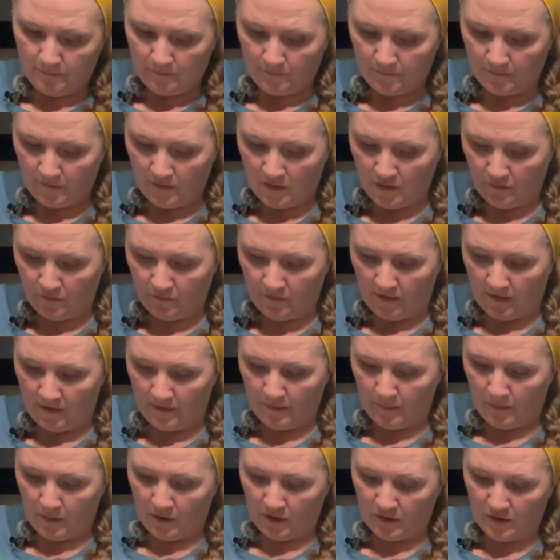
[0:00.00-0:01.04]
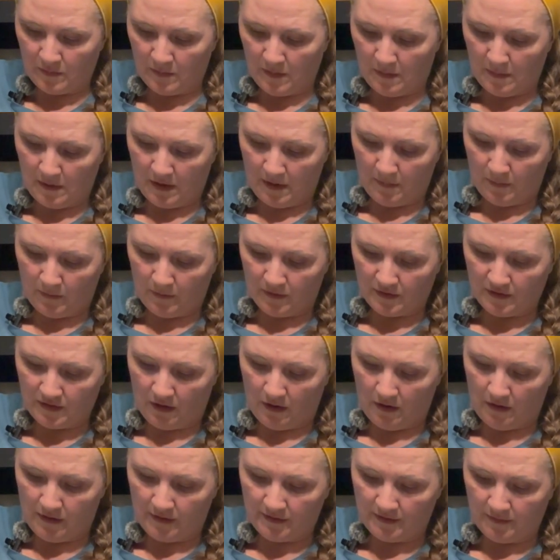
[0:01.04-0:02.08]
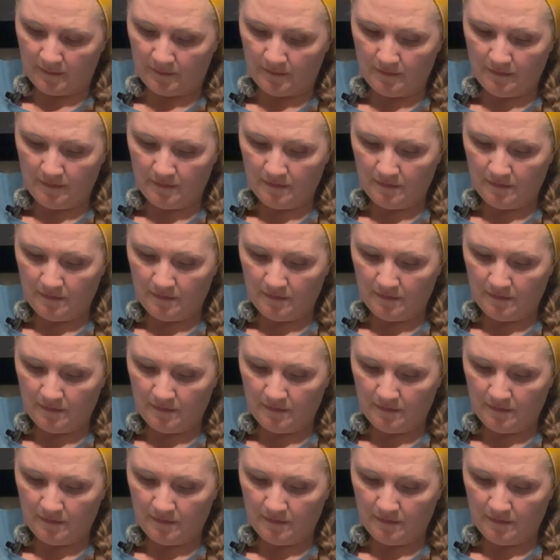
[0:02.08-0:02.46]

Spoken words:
And you'll find the parchment paper is awesome.